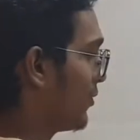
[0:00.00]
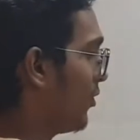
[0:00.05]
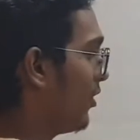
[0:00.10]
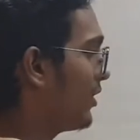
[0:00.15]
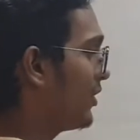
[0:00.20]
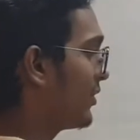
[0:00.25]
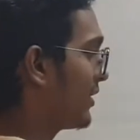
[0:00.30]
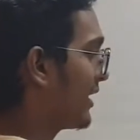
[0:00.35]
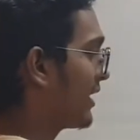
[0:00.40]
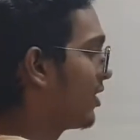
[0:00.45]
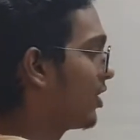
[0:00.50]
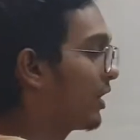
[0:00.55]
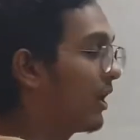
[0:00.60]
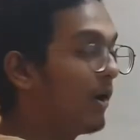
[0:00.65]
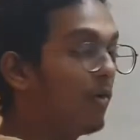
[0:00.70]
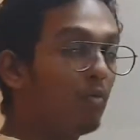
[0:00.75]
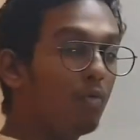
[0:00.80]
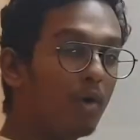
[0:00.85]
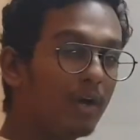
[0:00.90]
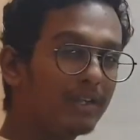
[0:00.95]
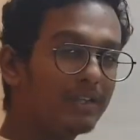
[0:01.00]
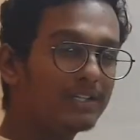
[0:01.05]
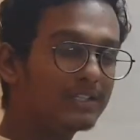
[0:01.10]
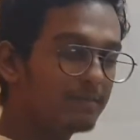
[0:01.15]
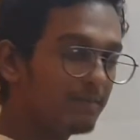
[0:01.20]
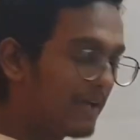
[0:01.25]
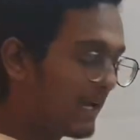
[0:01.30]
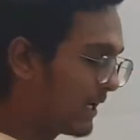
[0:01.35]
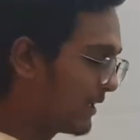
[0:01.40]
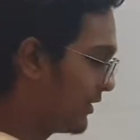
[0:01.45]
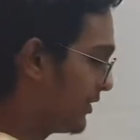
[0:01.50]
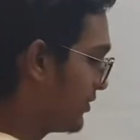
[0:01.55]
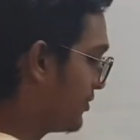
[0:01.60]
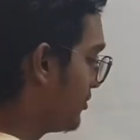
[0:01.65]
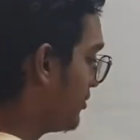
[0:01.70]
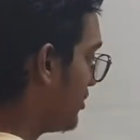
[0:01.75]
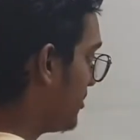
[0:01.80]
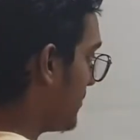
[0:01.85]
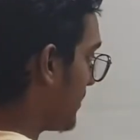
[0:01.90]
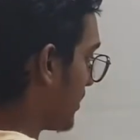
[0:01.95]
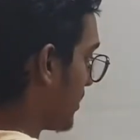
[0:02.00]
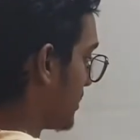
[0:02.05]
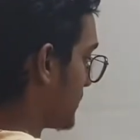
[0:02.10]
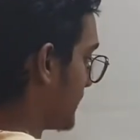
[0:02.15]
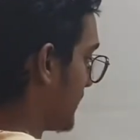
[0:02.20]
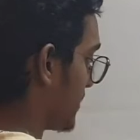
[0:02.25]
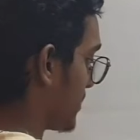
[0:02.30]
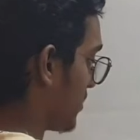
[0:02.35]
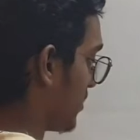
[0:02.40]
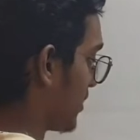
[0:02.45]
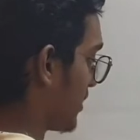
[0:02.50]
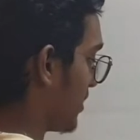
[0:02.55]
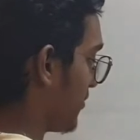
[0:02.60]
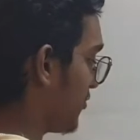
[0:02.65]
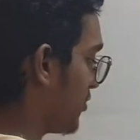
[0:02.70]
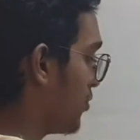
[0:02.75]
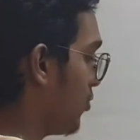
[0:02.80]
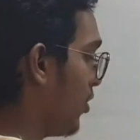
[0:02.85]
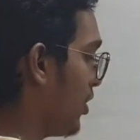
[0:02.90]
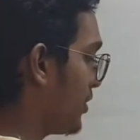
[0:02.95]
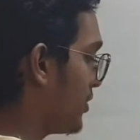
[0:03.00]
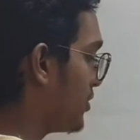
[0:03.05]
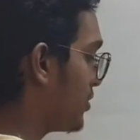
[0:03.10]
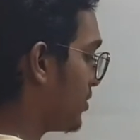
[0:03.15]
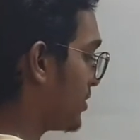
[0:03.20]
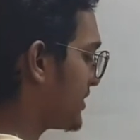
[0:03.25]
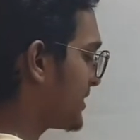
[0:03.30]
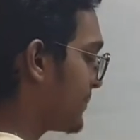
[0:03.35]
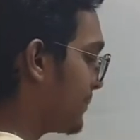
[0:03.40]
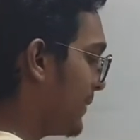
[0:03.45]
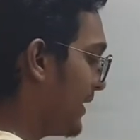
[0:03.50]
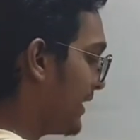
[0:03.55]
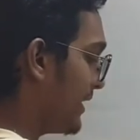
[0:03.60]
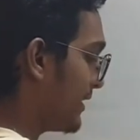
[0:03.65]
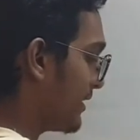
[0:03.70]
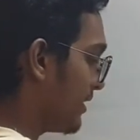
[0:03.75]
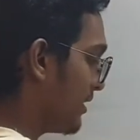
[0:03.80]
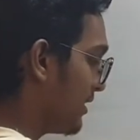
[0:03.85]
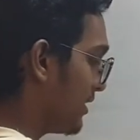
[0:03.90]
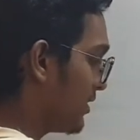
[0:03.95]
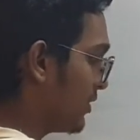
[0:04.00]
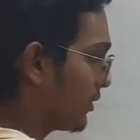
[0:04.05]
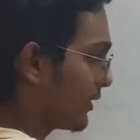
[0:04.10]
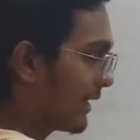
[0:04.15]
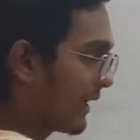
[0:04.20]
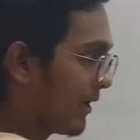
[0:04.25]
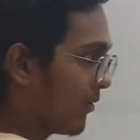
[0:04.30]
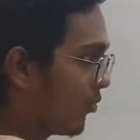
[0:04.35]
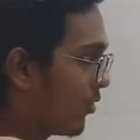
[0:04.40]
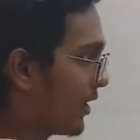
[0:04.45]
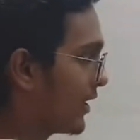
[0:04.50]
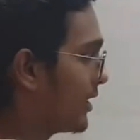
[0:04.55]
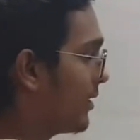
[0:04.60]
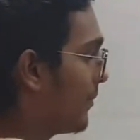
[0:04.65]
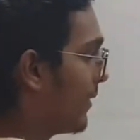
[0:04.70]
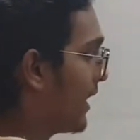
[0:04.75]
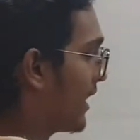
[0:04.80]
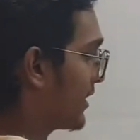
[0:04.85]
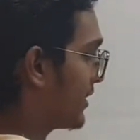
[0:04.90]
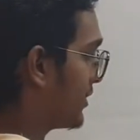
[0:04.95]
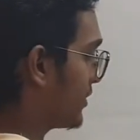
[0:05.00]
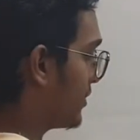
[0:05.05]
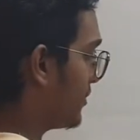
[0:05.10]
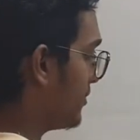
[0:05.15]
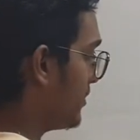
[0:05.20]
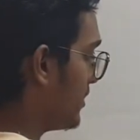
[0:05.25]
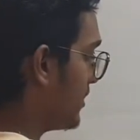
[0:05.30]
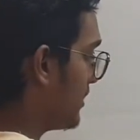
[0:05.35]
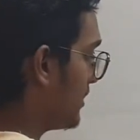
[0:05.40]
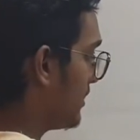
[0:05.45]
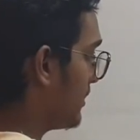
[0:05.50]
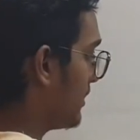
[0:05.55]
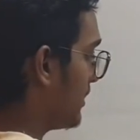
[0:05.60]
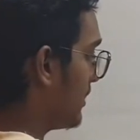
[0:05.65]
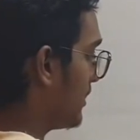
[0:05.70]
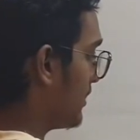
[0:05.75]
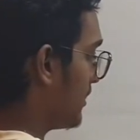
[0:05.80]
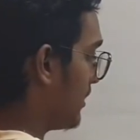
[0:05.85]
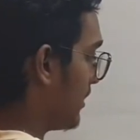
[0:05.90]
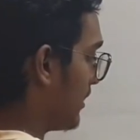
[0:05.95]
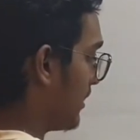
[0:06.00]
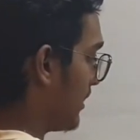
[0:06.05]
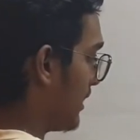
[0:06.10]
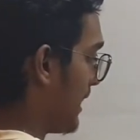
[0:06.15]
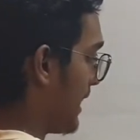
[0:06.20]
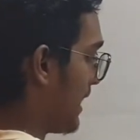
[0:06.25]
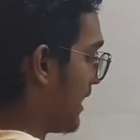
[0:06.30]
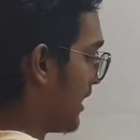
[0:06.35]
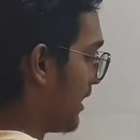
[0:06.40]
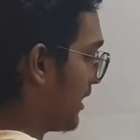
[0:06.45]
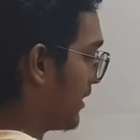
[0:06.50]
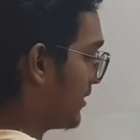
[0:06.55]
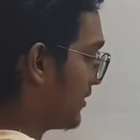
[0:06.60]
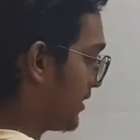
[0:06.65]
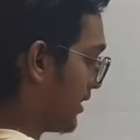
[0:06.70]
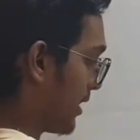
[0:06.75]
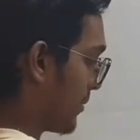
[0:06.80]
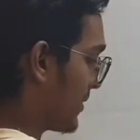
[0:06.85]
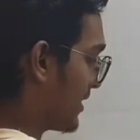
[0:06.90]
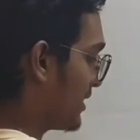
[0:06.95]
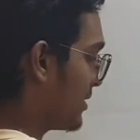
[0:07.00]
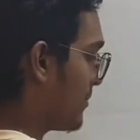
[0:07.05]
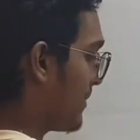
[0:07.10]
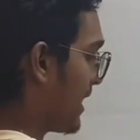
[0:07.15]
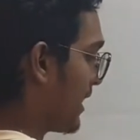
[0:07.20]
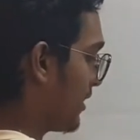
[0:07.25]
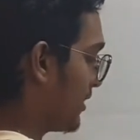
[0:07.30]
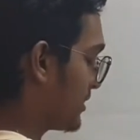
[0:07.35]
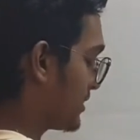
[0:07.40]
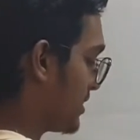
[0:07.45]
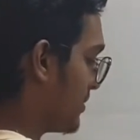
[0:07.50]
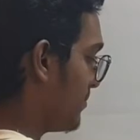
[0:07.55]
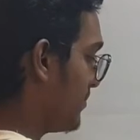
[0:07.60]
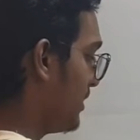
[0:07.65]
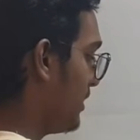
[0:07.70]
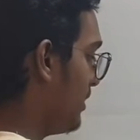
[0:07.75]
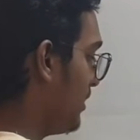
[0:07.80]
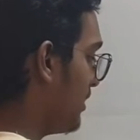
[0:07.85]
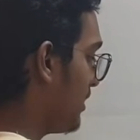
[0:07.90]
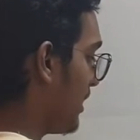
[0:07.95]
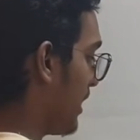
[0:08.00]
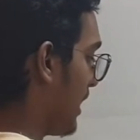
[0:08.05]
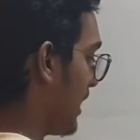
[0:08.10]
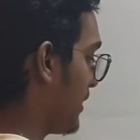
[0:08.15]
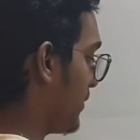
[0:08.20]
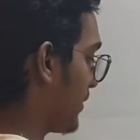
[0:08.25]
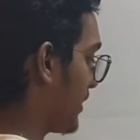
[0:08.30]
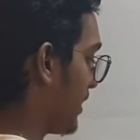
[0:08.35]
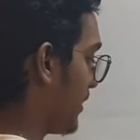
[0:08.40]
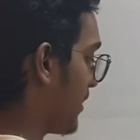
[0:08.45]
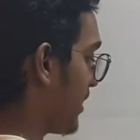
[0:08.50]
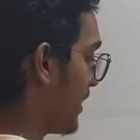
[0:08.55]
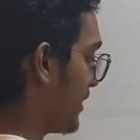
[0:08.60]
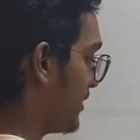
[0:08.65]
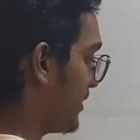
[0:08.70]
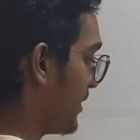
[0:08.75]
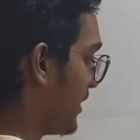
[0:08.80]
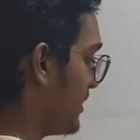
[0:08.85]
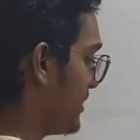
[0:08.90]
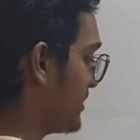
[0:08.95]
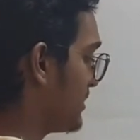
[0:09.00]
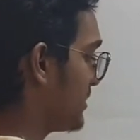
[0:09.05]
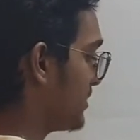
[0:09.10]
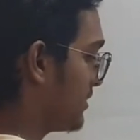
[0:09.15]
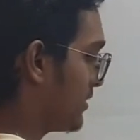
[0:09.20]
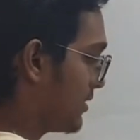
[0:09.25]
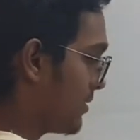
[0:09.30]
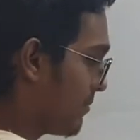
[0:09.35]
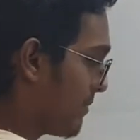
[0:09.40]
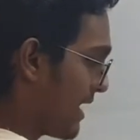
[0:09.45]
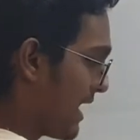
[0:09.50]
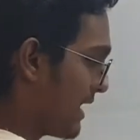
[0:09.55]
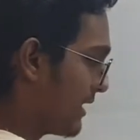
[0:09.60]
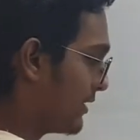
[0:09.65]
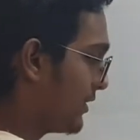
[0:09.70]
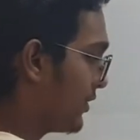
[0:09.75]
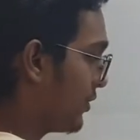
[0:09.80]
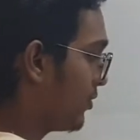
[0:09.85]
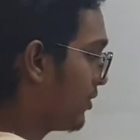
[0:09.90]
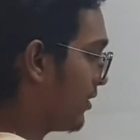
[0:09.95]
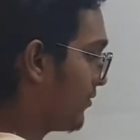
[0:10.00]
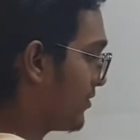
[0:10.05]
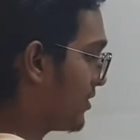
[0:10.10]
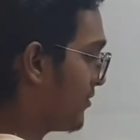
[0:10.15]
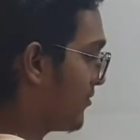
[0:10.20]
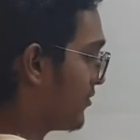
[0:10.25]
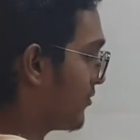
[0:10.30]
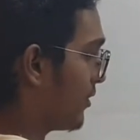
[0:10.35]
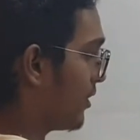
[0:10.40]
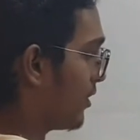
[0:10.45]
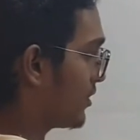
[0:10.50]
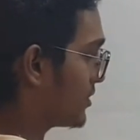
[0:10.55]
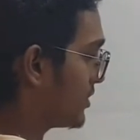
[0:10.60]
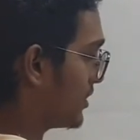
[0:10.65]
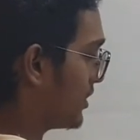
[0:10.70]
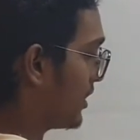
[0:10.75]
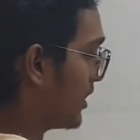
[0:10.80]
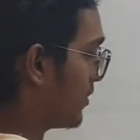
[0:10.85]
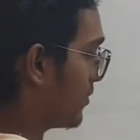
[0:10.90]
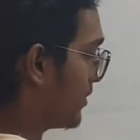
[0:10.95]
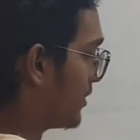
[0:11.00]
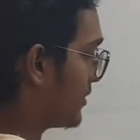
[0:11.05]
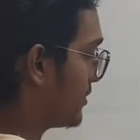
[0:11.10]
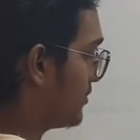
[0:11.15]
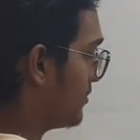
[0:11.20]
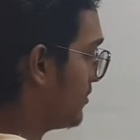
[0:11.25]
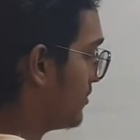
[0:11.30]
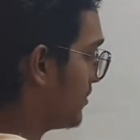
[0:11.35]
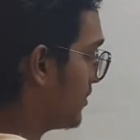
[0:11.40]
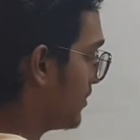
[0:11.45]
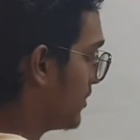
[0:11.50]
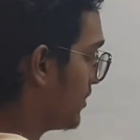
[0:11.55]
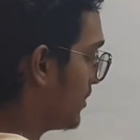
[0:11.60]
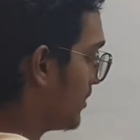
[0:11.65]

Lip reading: you want, you can avoid this magnitude because we're talking. If you want to know the speed, you can avoid the magnitude. I mean the symbol, and you can write it as the magnitude of drift velocity equal to